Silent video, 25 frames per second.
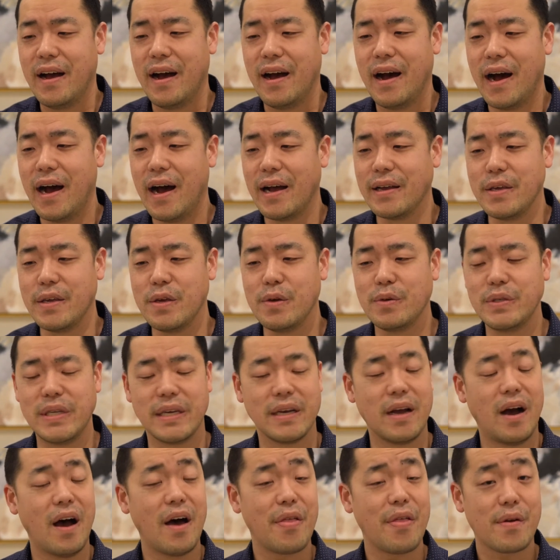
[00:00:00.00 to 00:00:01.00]
uh,
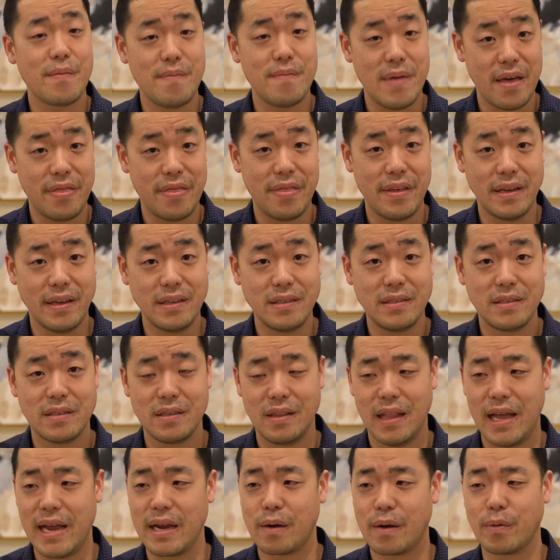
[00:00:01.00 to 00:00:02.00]
using other
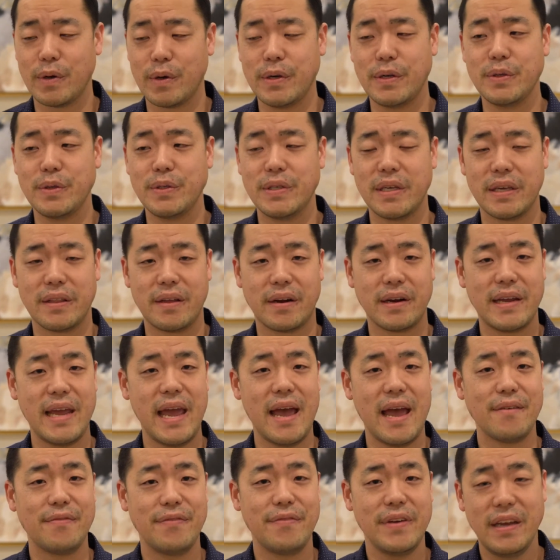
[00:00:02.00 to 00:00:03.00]
methods like reducing their
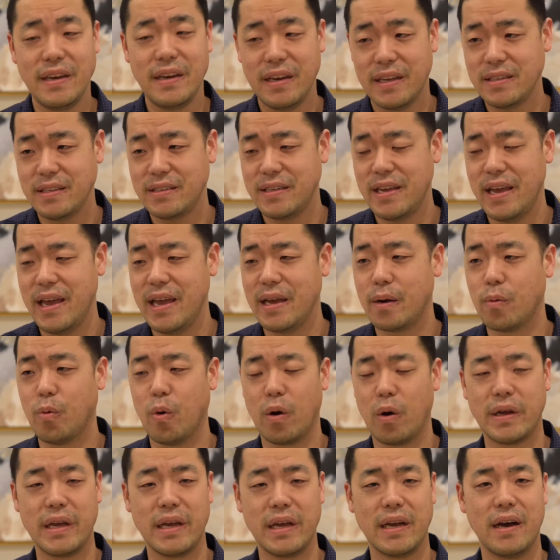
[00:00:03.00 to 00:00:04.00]
caffeine intake,
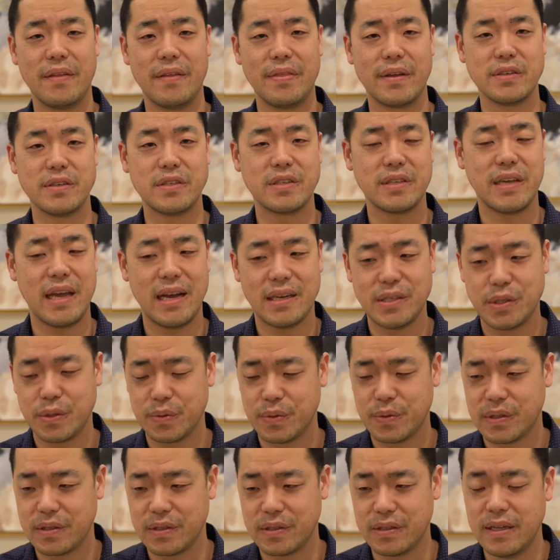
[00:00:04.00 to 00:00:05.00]
working on their
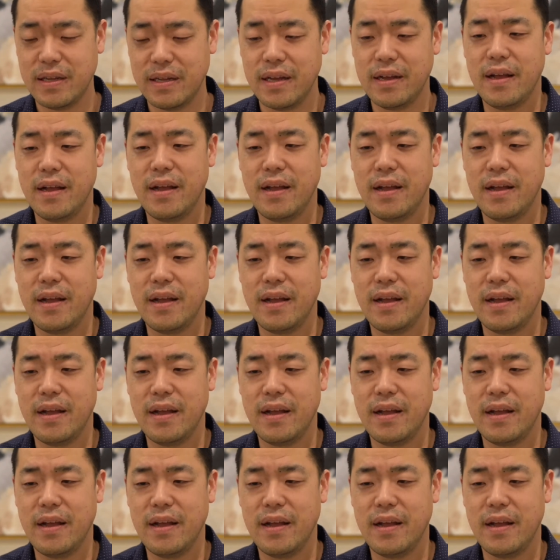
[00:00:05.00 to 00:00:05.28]
schedule,